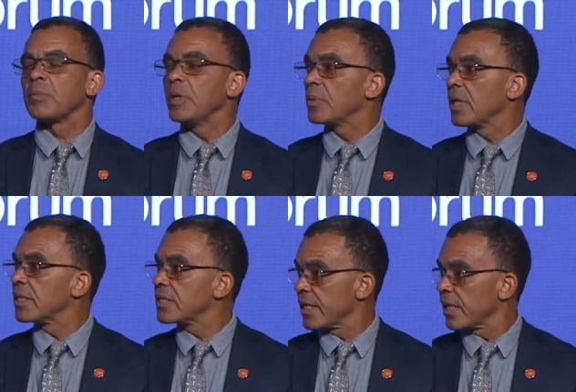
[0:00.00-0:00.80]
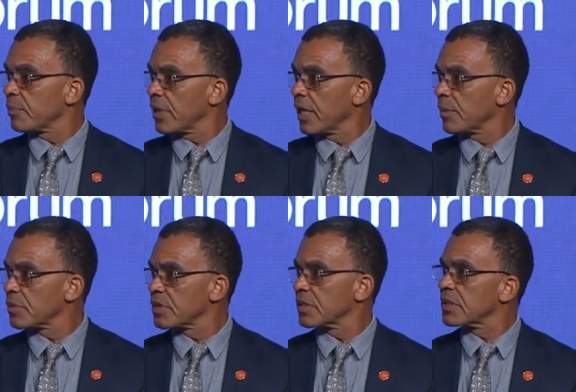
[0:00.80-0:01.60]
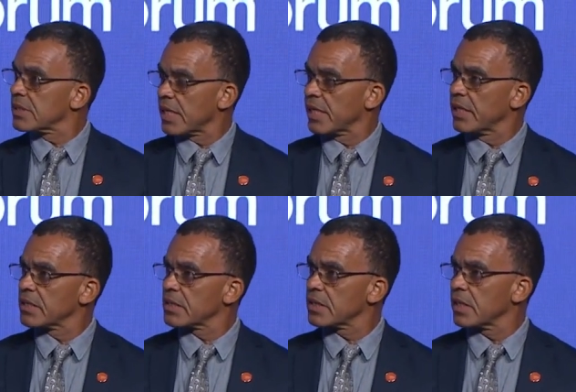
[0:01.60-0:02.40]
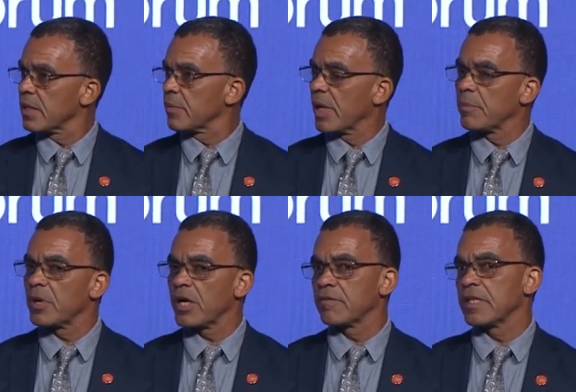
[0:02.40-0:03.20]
people understand perhaps science, and part of it